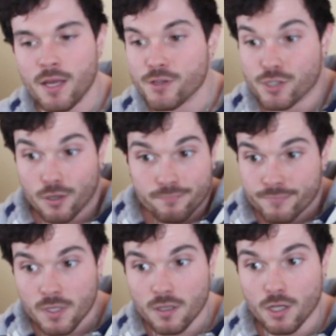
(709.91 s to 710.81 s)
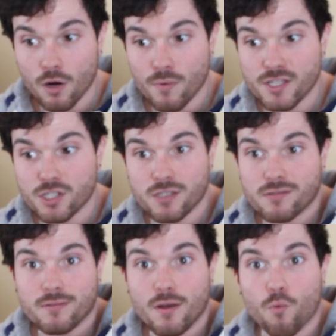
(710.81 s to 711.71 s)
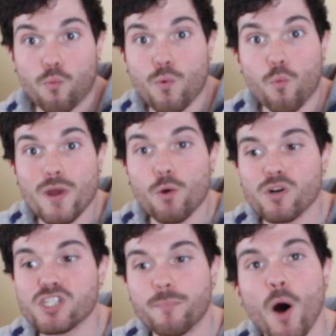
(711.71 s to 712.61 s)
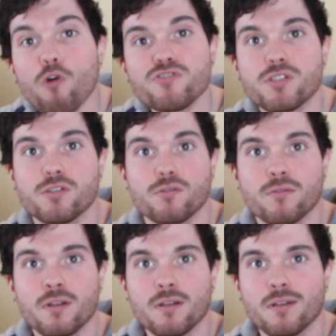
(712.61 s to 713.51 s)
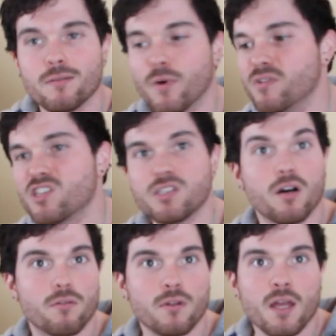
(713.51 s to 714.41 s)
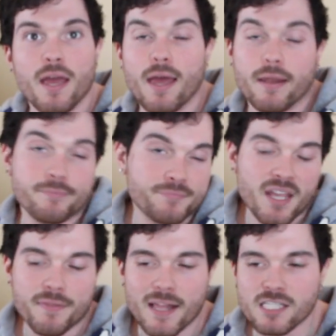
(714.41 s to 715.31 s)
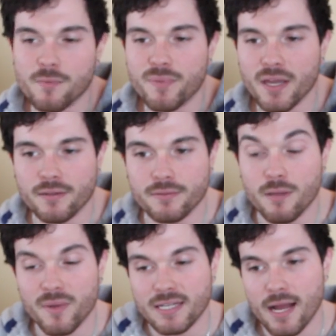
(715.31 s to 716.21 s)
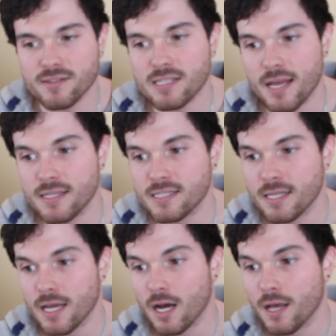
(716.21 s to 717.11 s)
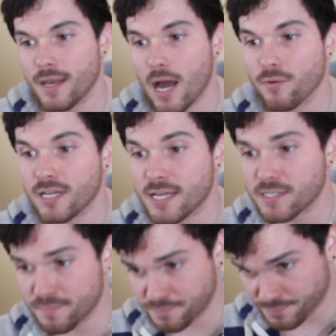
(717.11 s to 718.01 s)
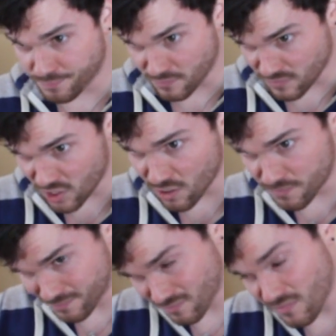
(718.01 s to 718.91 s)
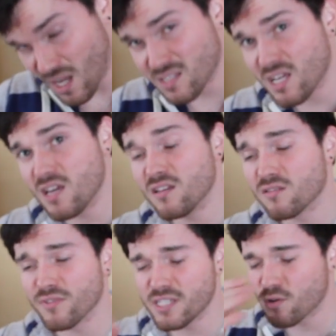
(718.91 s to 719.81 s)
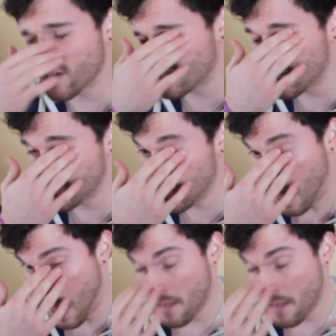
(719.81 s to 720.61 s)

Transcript: So, you know, it's just, we're supposed to, but we just don't. And that's the big downside nowadays. So I'll tell you three quick tips